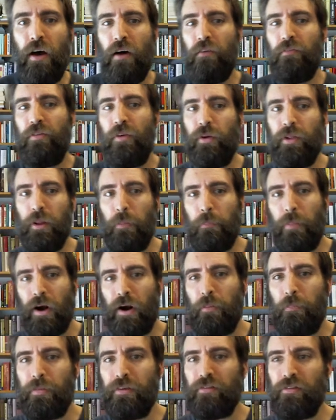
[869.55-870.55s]
for the
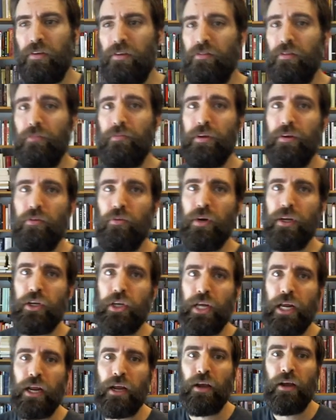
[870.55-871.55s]
purposes of
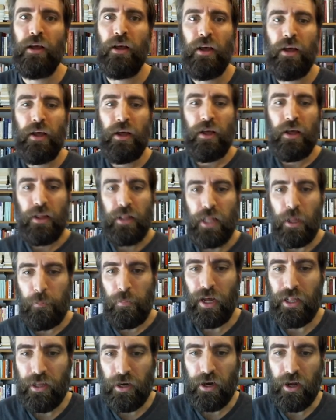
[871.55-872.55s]
enriching the
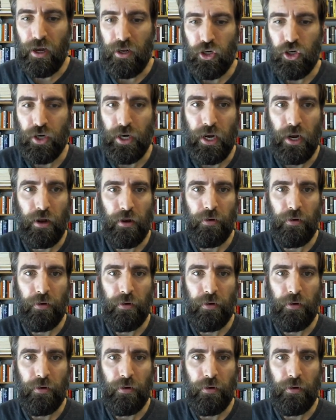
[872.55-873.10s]
mother country.